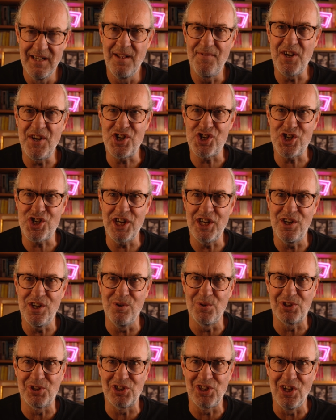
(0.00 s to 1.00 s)
The
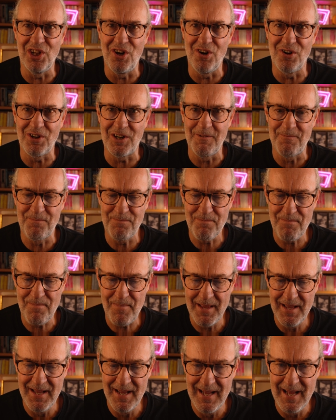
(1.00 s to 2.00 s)
Shingle slog.
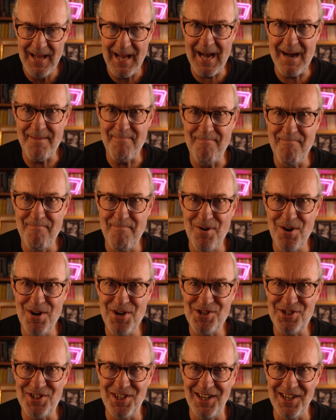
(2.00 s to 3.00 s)
And
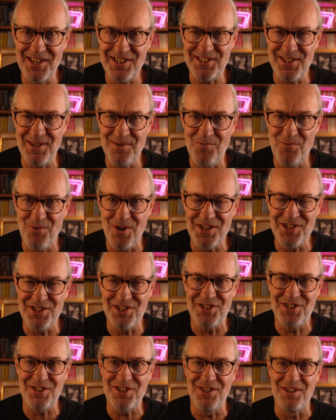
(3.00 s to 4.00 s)
merciless it was
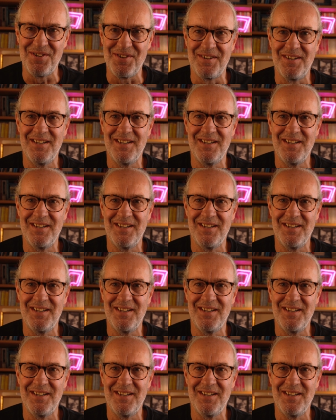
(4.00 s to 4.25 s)
too.